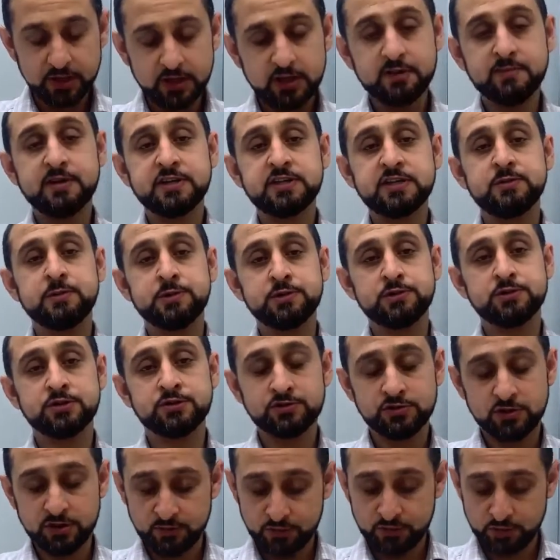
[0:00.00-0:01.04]
The matter went to the
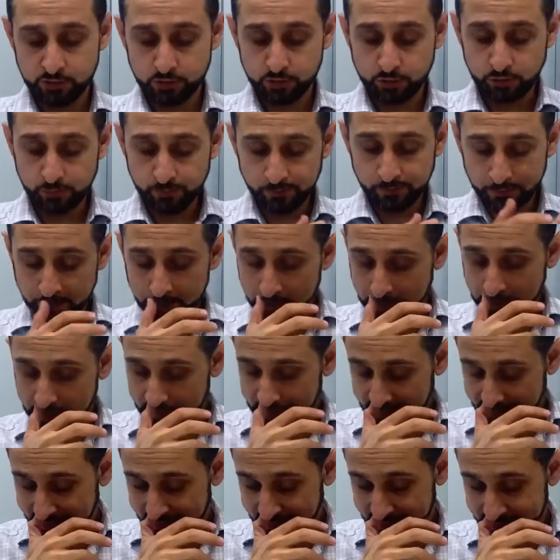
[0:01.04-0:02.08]
tribunal.
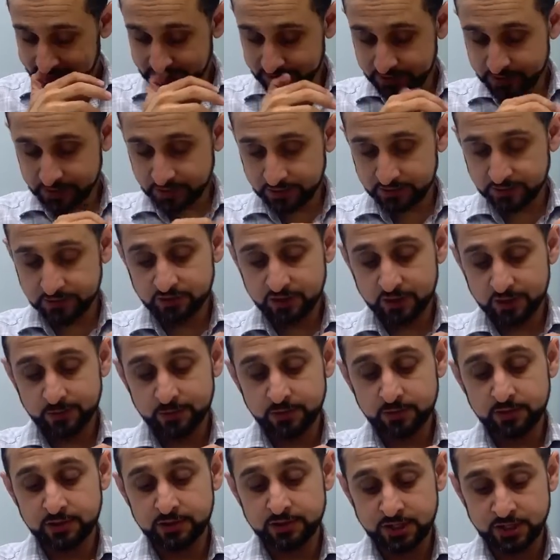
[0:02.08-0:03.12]
And in the
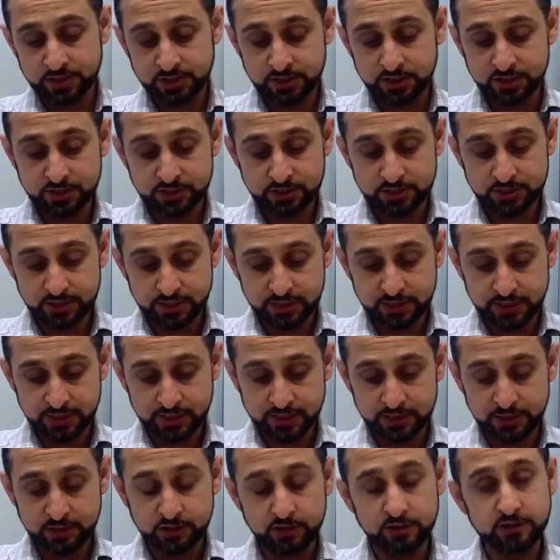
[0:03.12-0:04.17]
tribunal, the judges
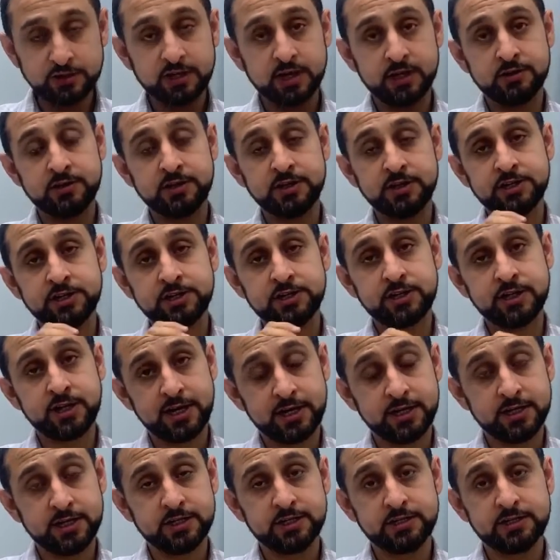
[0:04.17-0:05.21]
looked at each
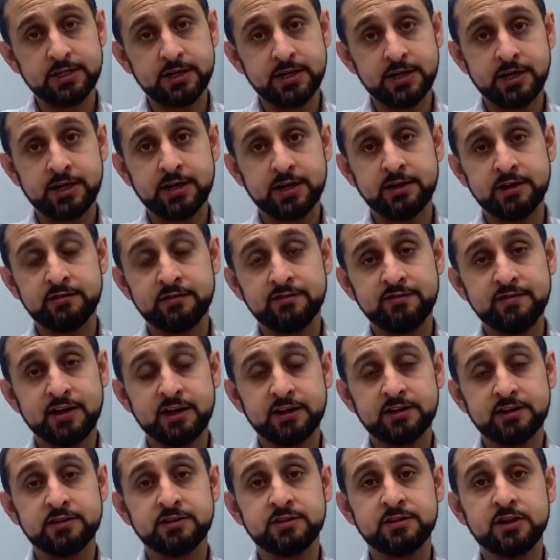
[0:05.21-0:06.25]
case. In
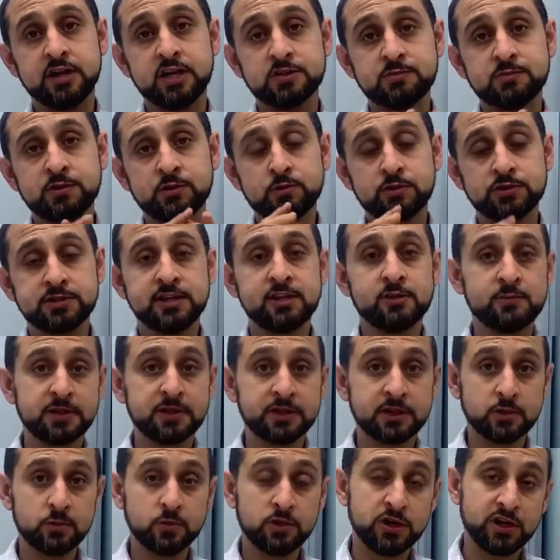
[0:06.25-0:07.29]
fact, the husband was
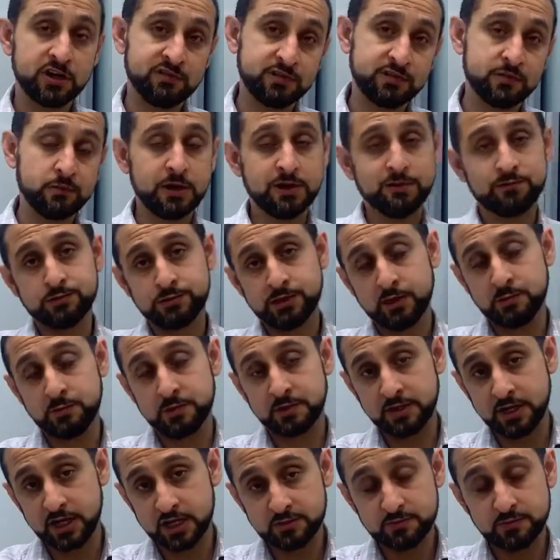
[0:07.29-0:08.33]
helping the wife was
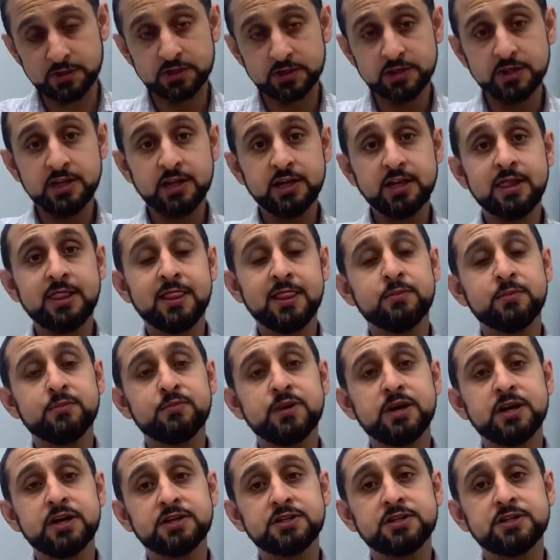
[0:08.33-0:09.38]
helping the husband,
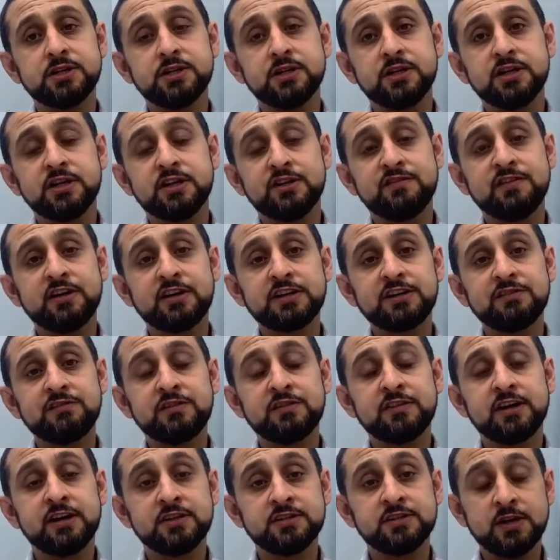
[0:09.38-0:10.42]
but effectively
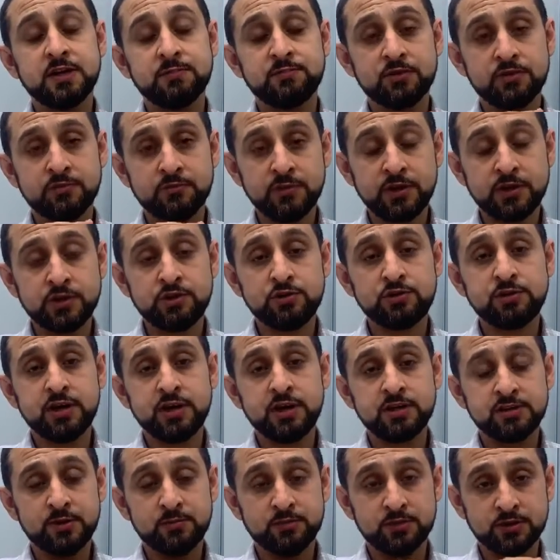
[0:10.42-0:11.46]
they had separate menu, they
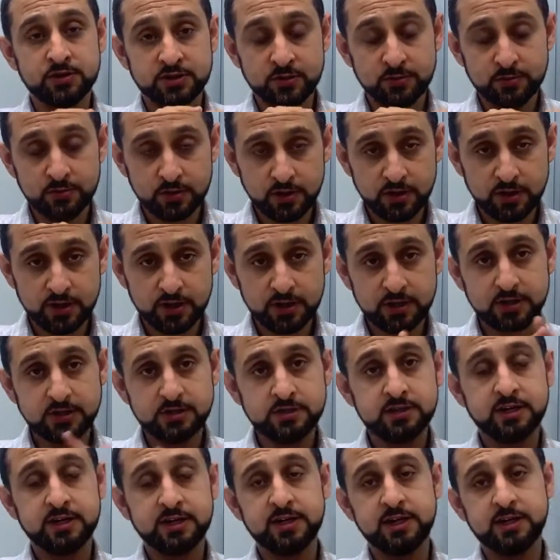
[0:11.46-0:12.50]
had separate
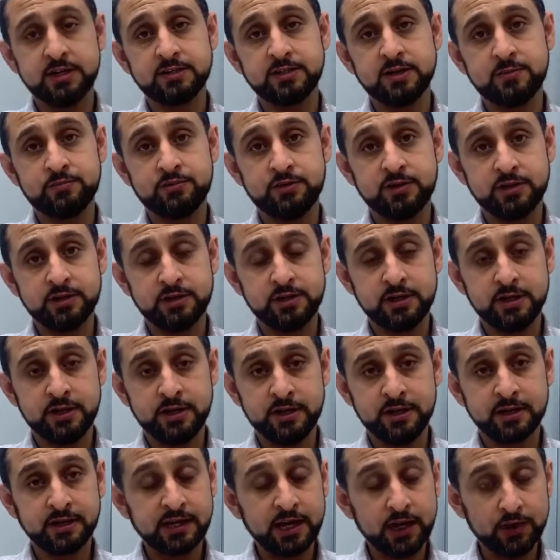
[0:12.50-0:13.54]
suppliers, they had separate
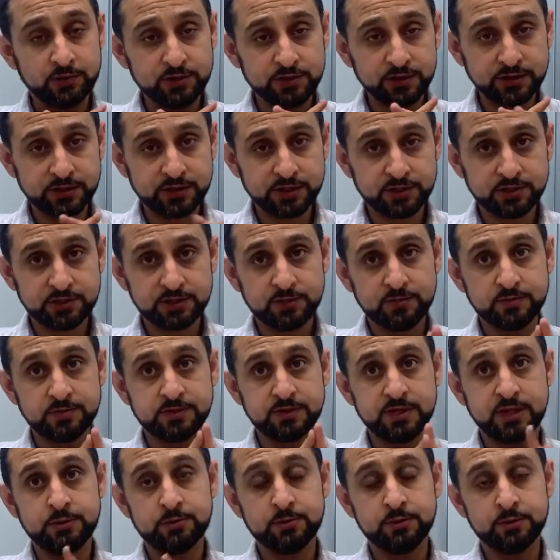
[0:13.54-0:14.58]
accounting systems,
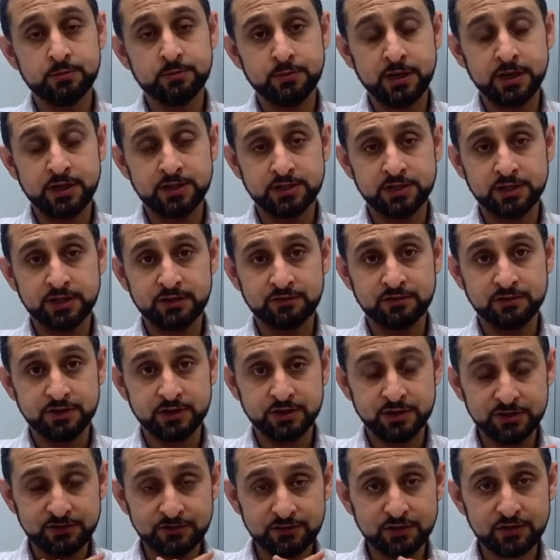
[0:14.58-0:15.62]
they were managing
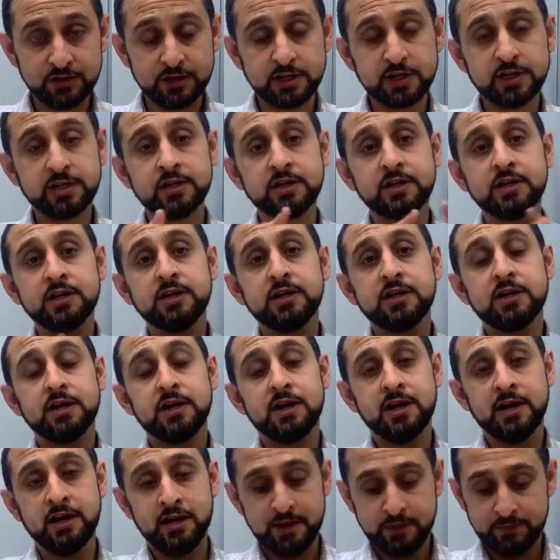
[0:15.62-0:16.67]
everything differently.
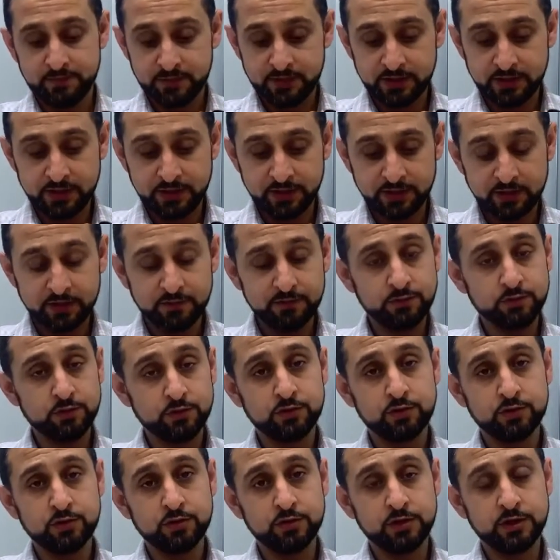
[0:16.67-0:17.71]
And
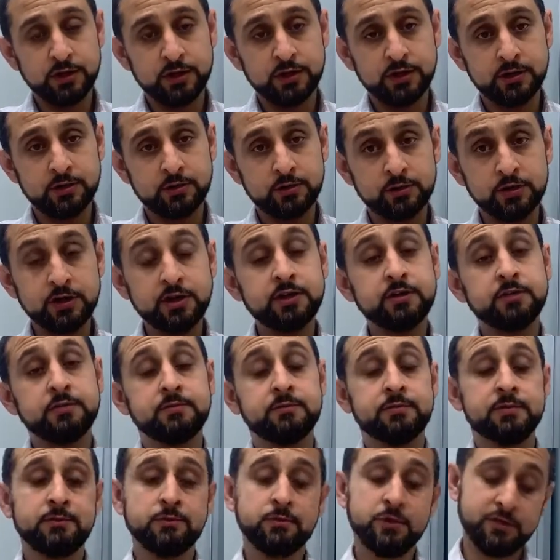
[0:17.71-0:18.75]
therefore,
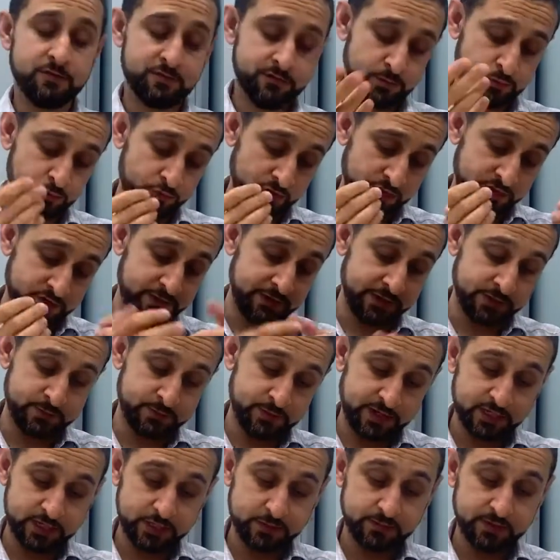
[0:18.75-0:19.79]
although one of the points raised
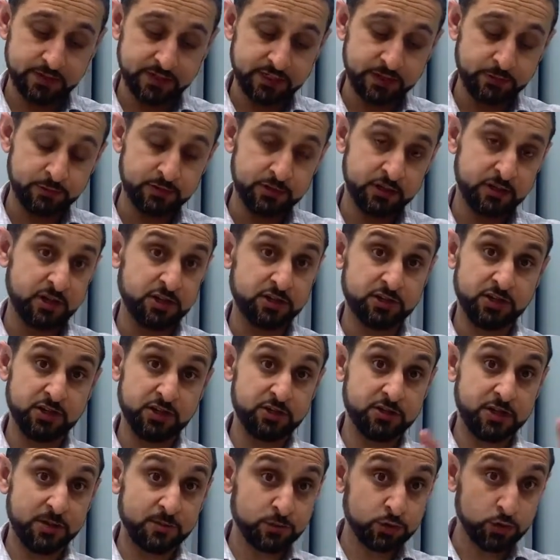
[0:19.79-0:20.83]
by HMRC was that they shared
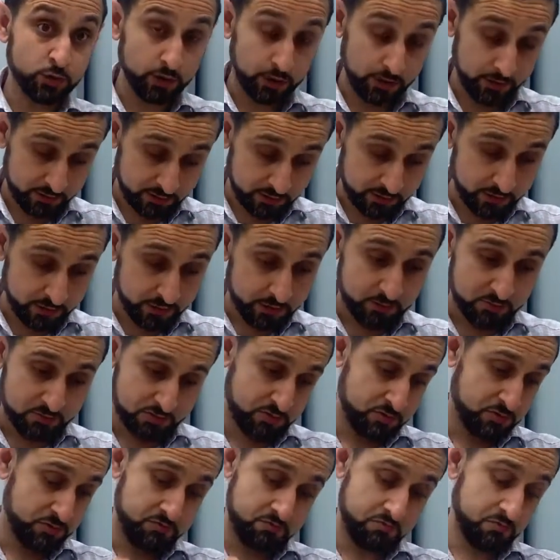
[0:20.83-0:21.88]
the same toilet,
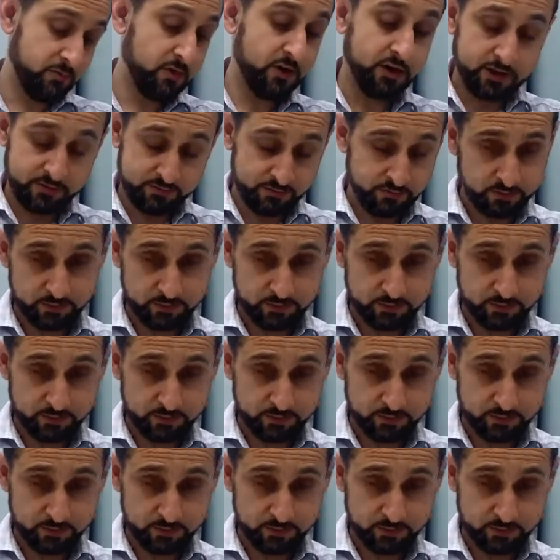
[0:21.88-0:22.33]
which is fine.